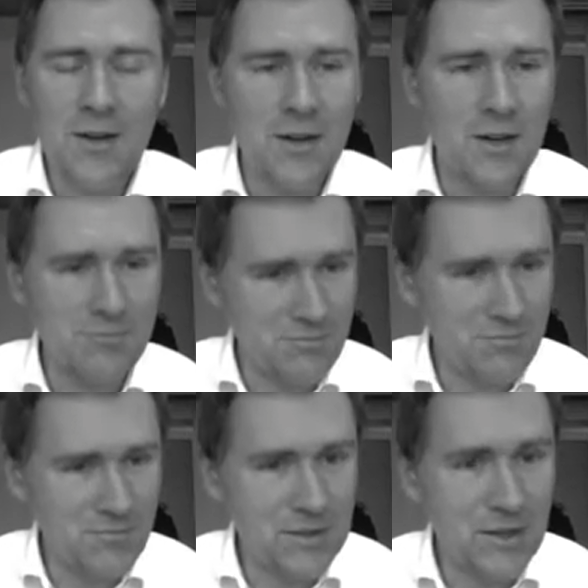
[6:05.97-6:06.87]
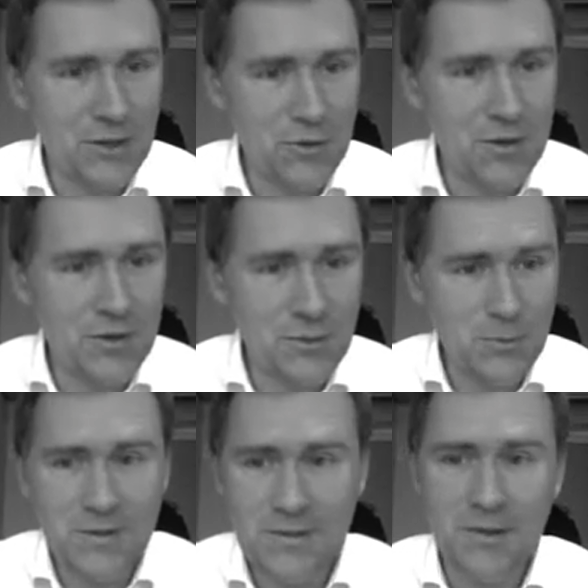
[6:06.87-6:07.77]
And the diachronic
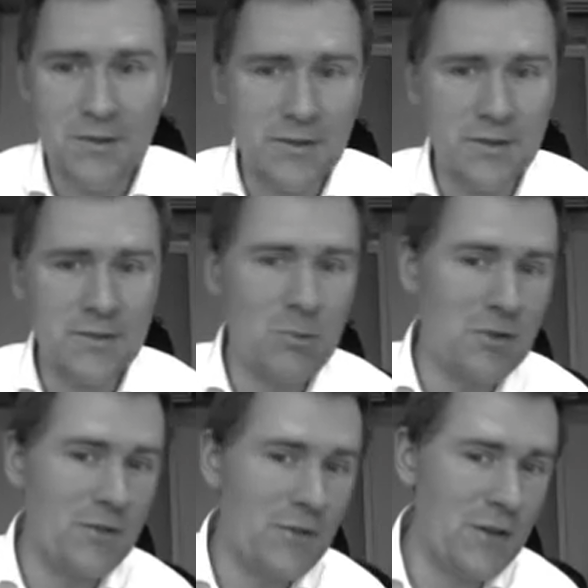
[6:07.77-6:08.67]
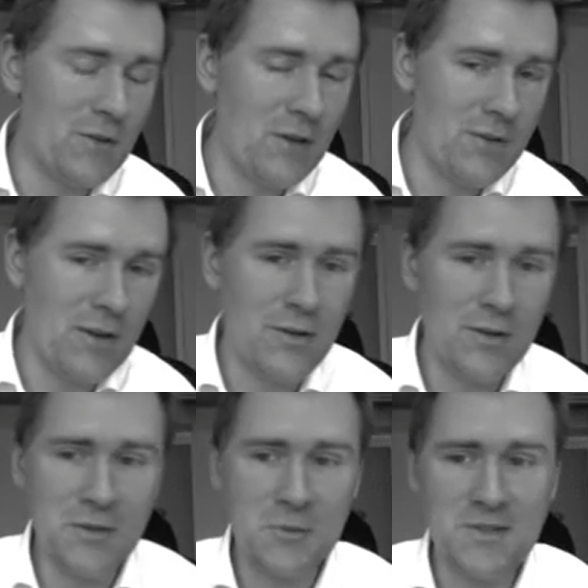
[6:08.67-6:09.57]
twist here is we want to figure out how the
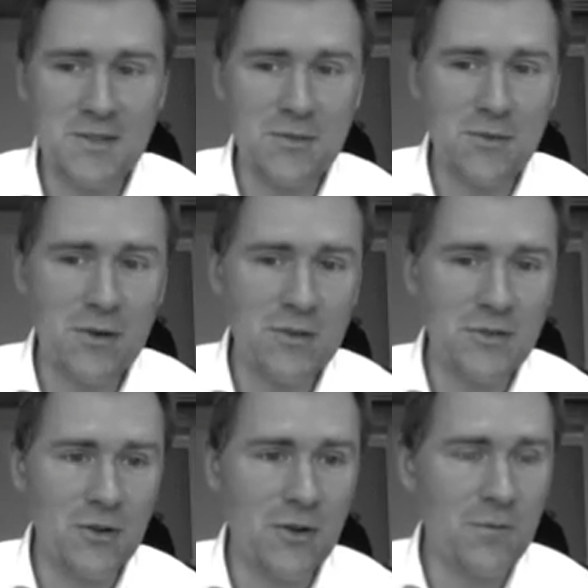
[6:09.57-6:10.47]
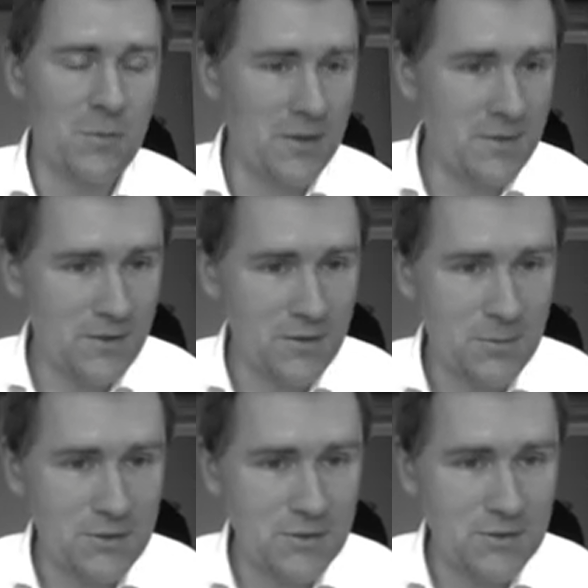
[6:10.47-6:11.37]
linguistic knowledge of present-day
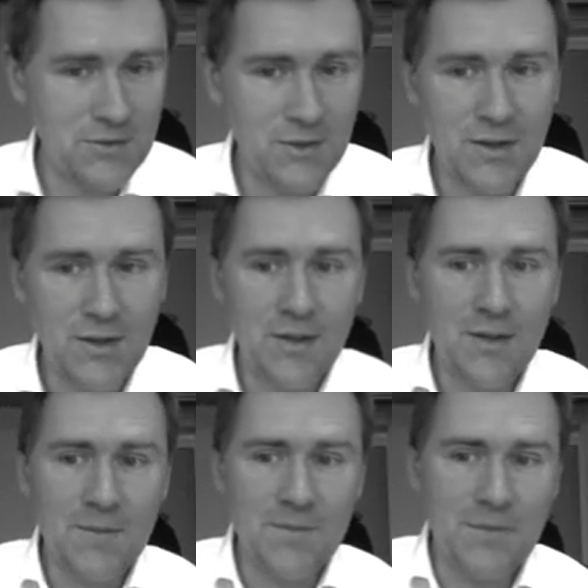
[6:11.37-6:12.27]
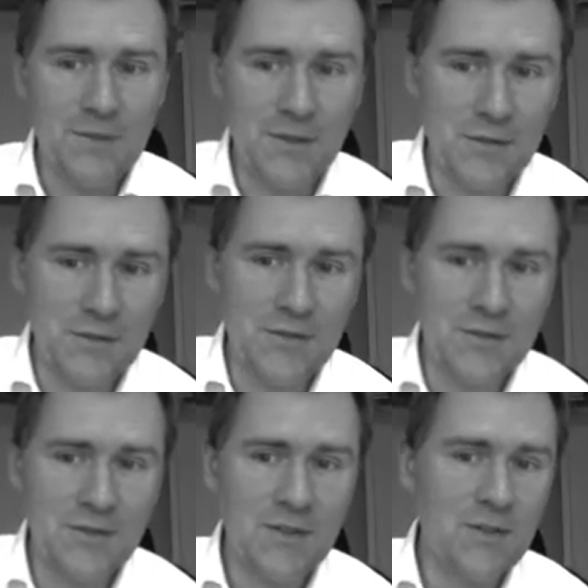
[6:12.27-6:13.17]
speakers
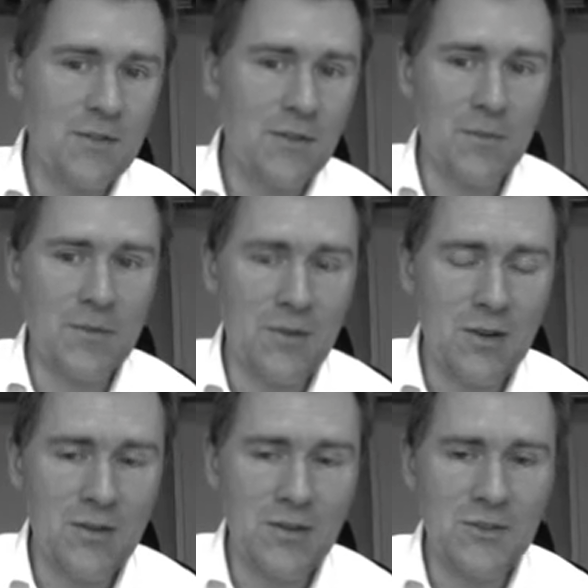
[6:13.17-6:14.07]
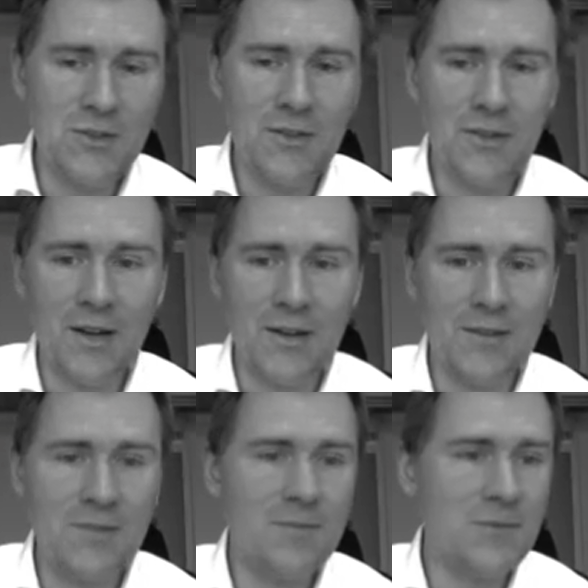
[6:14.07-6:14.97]
differs from the knowledge
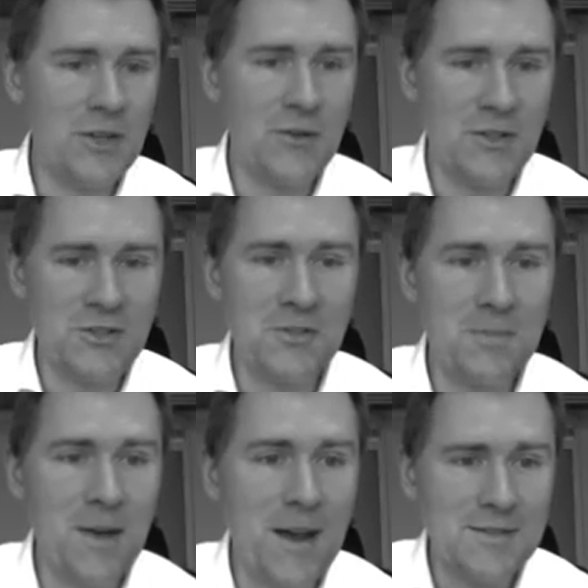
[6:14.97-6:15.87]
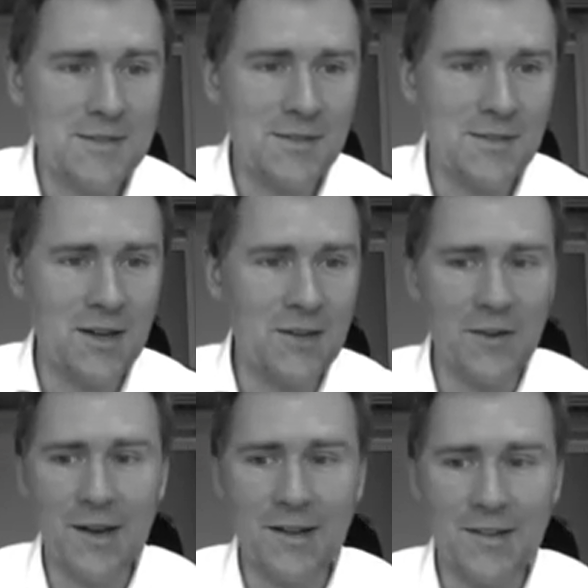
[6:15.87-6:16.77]
that generations past have
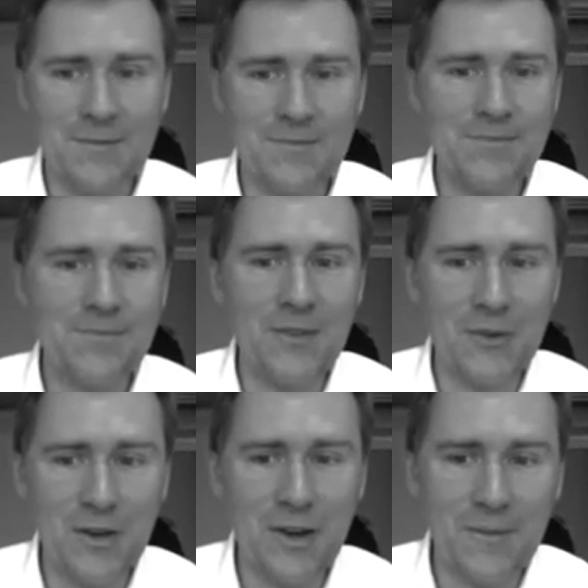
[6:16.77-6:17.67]
had. Okay.